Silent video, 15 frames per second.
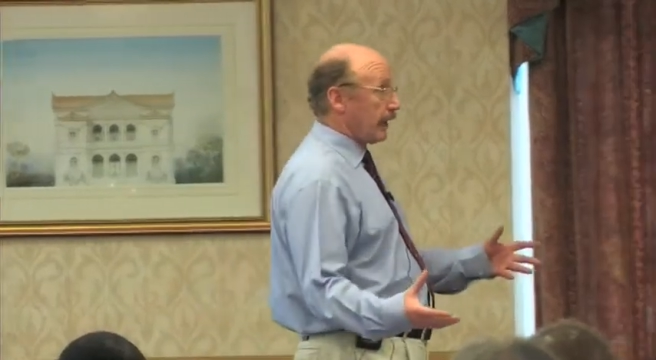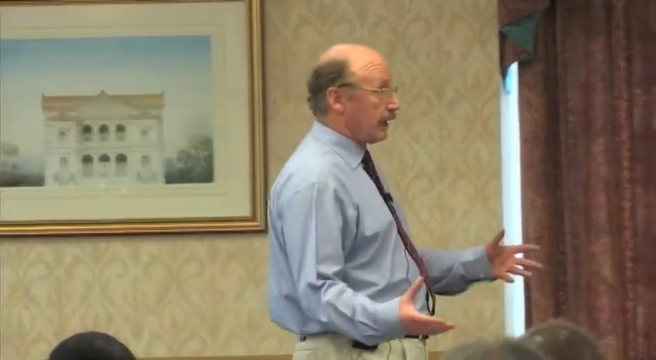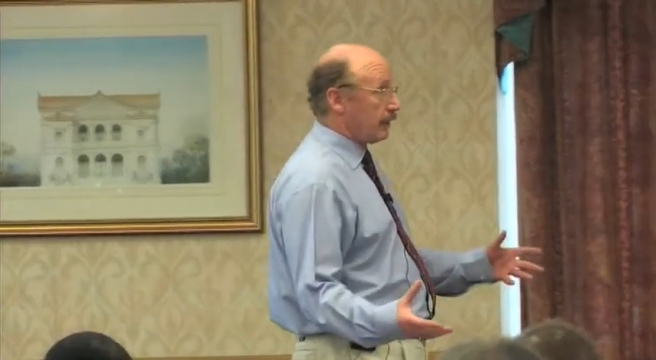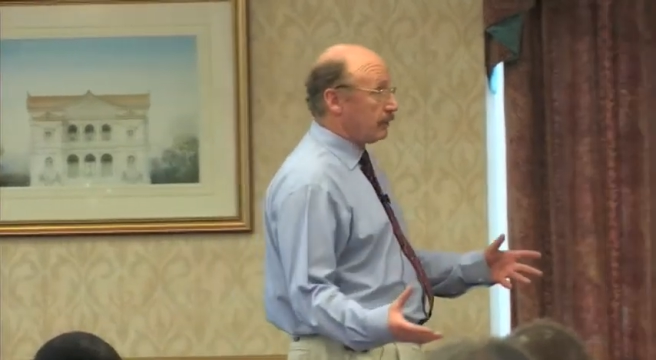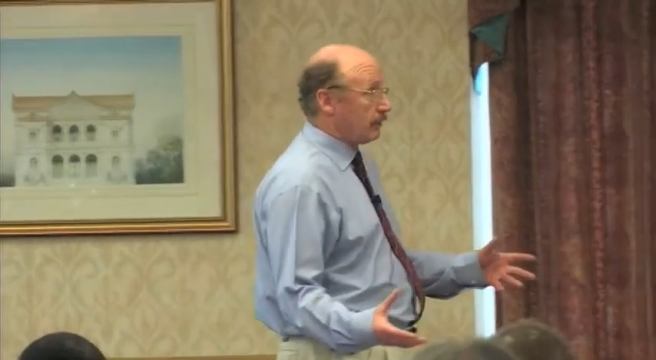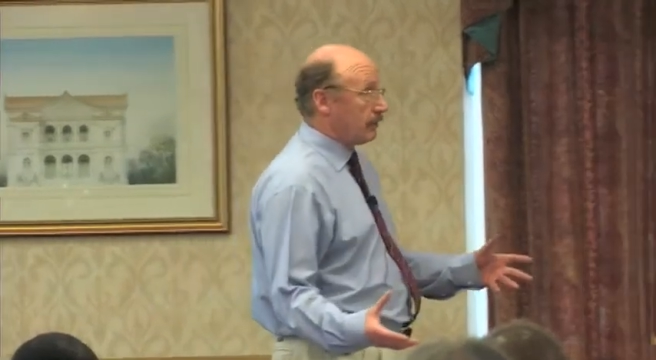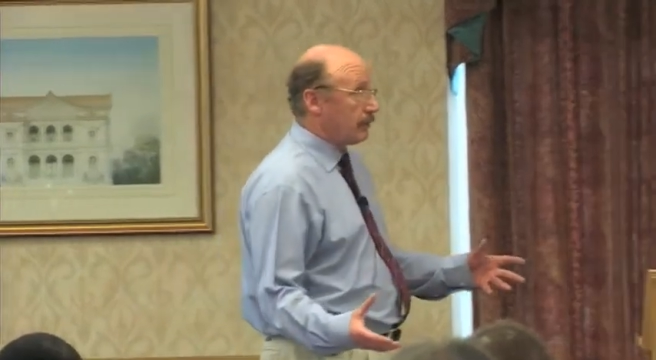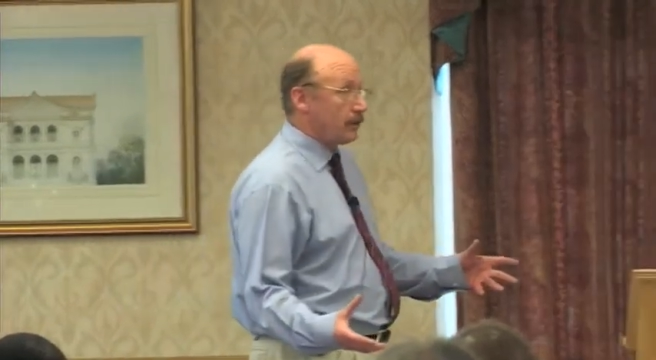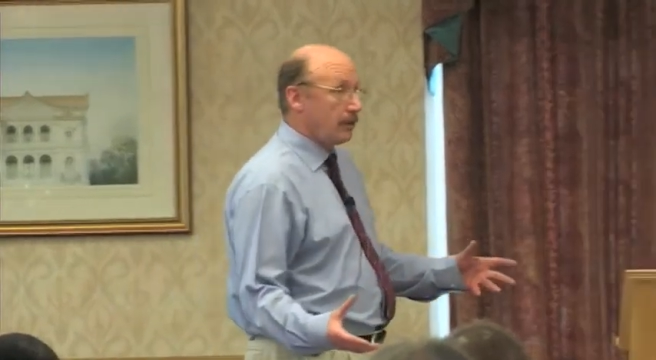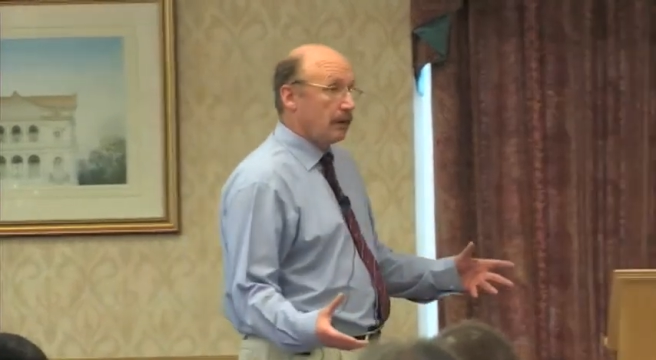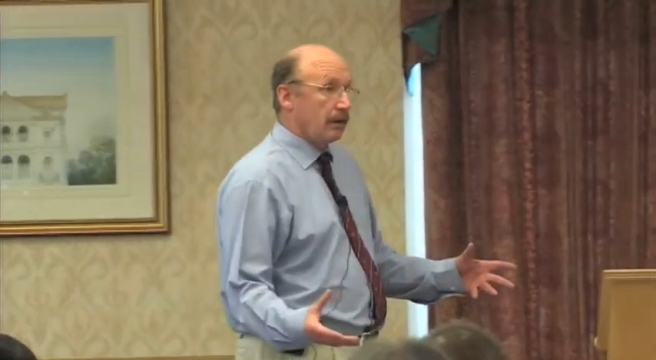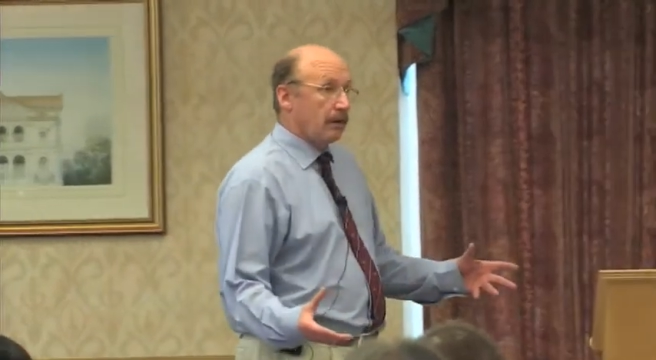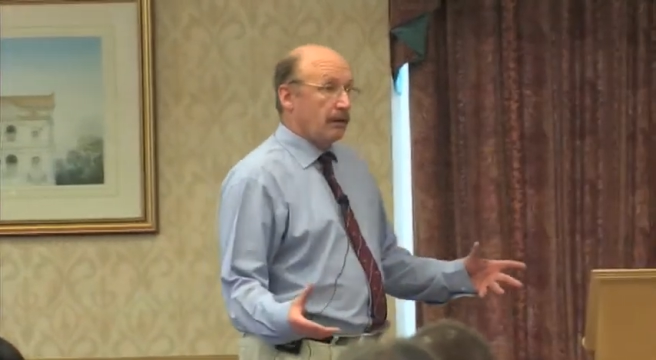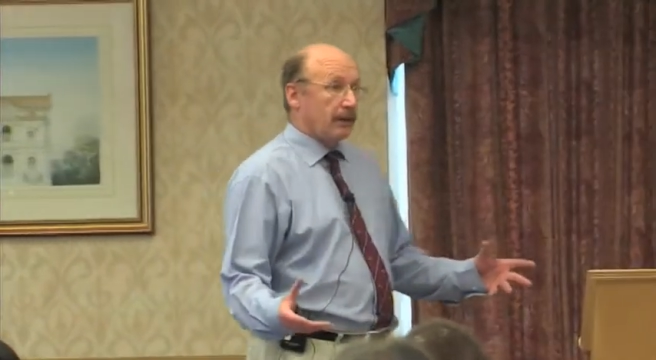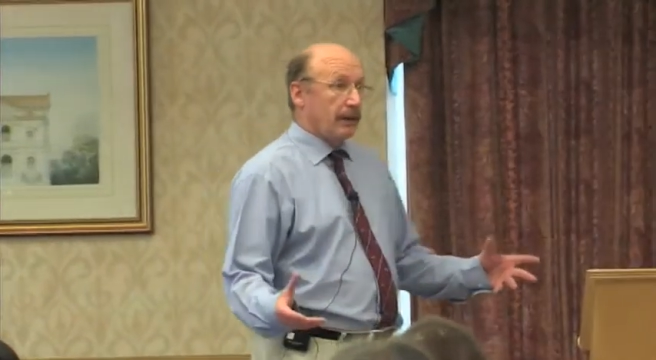is Indian
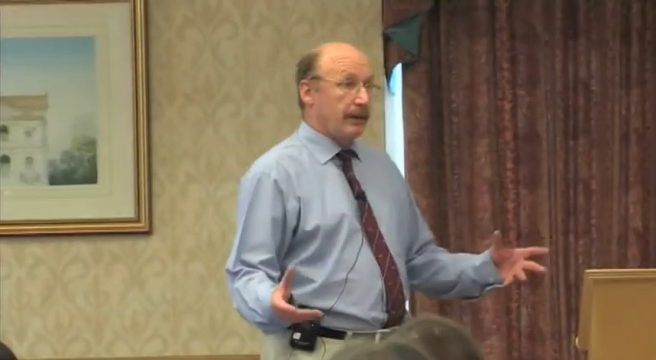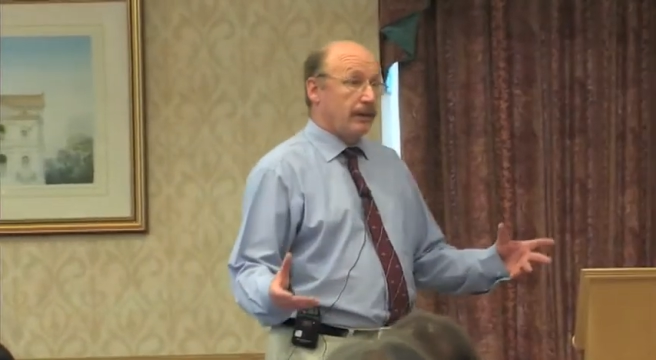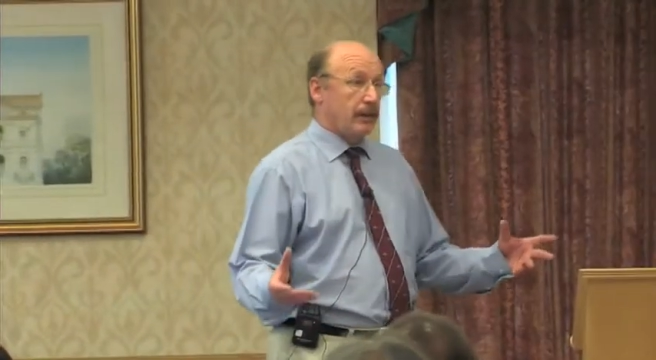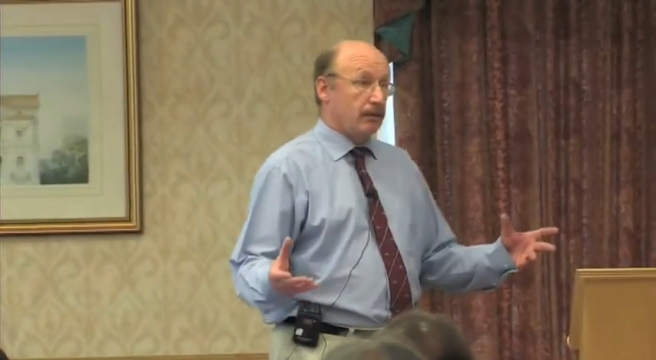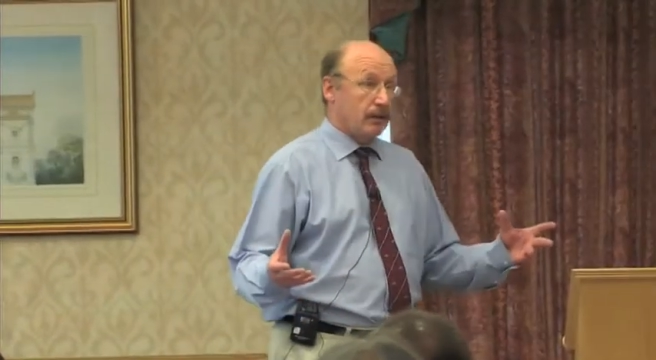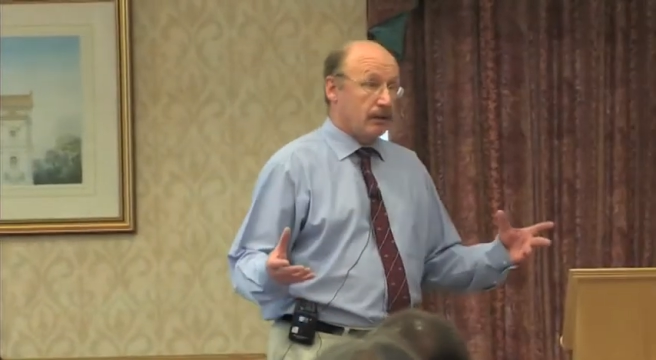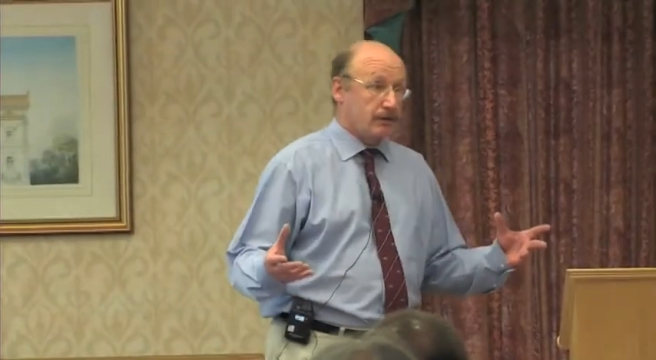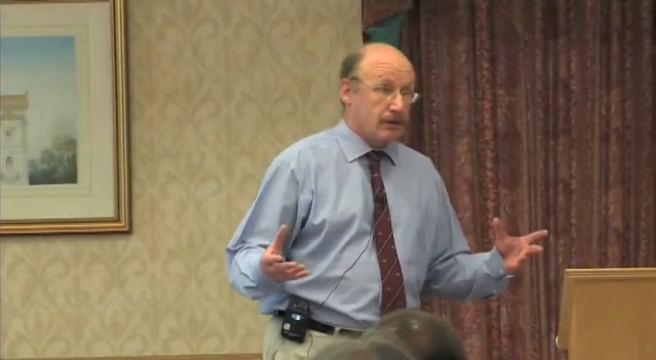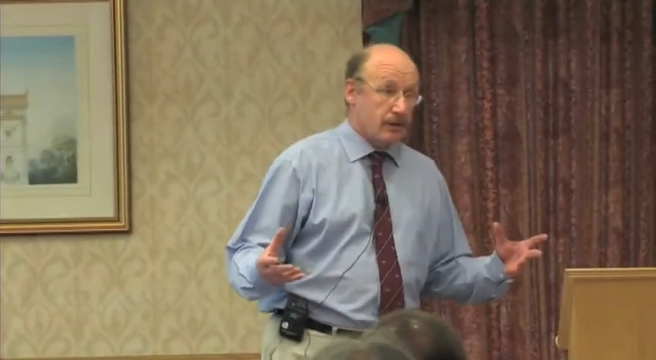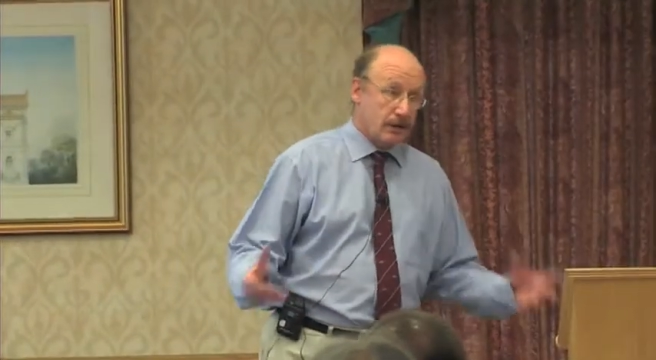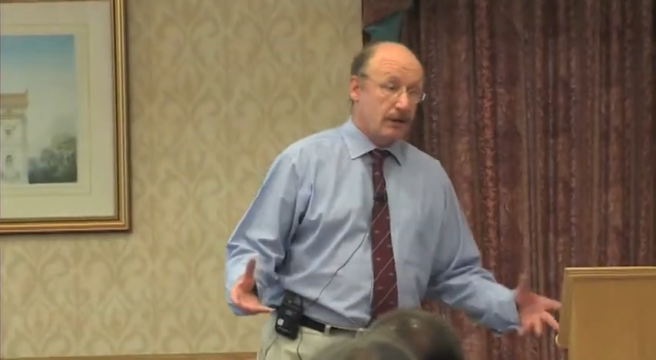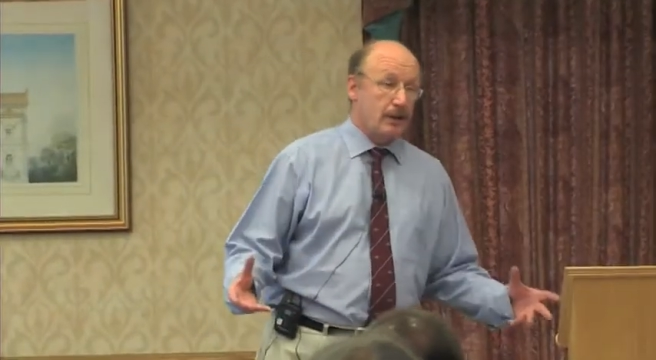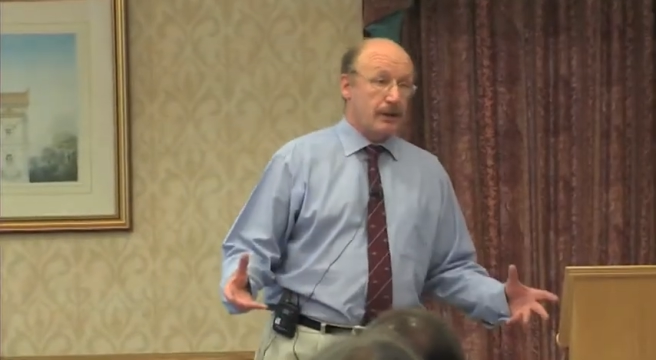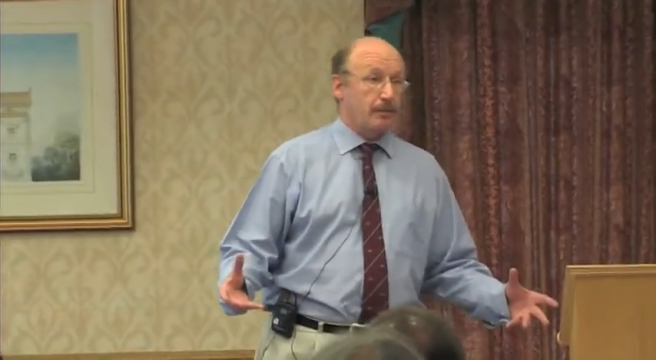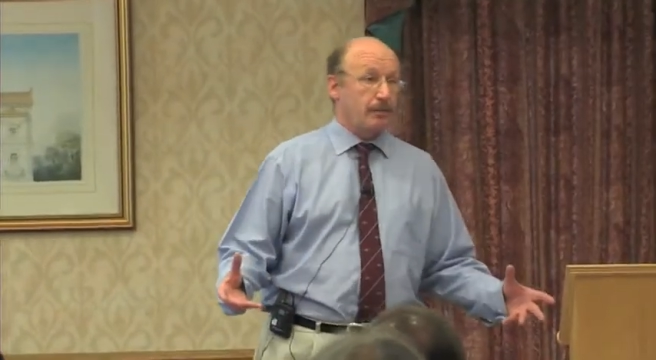Rail, and
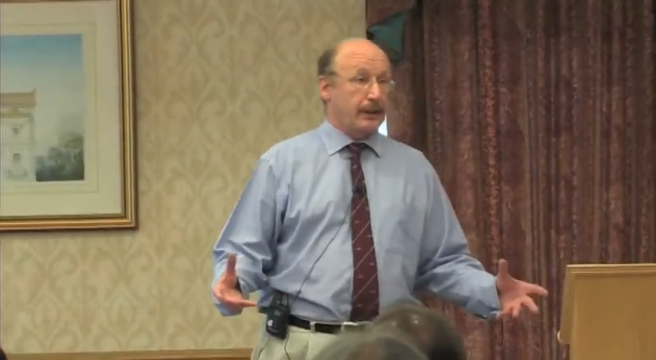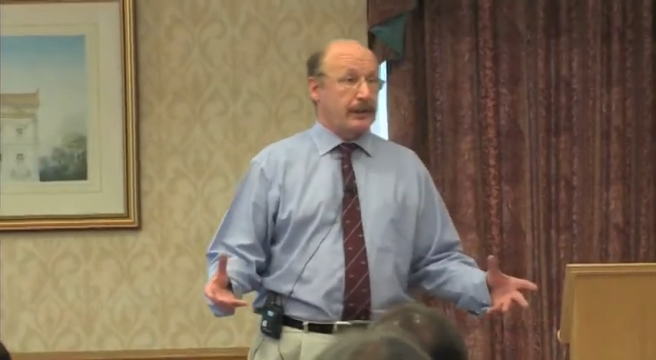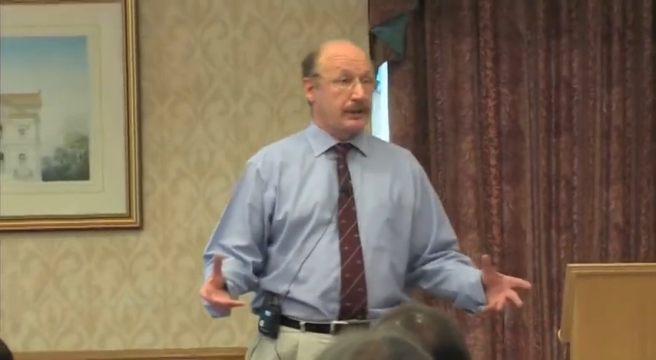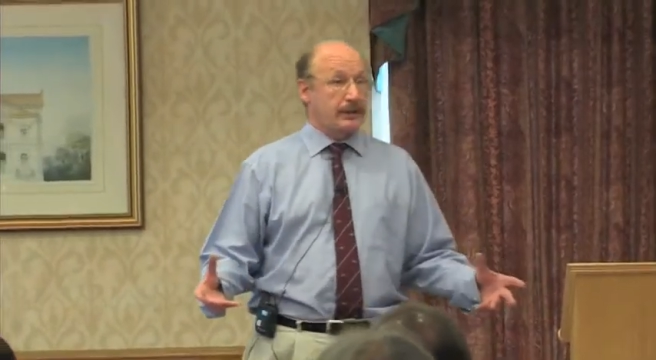the world's